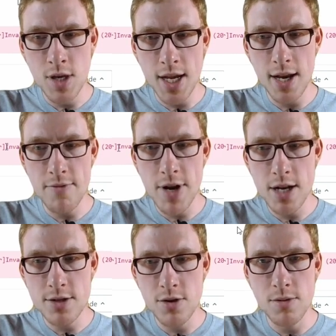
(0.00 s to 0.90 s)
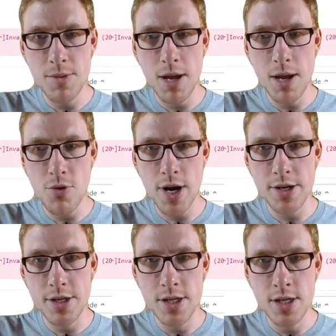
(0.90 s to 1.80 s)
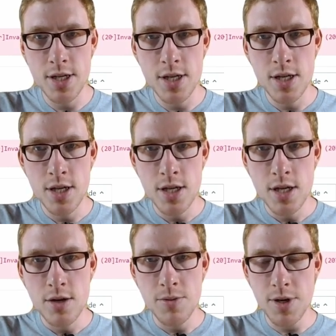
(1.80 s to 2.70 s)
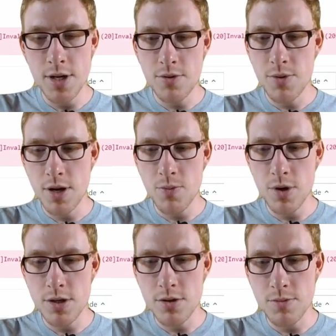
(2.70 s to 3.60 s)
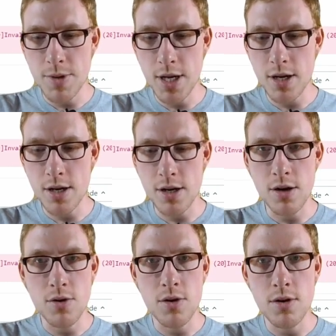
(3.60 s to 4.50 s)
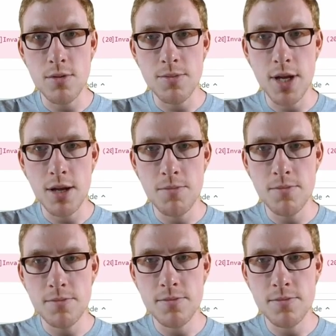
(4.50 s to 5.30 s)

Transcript: Invalid column name red. We didn't really want to make it a column name.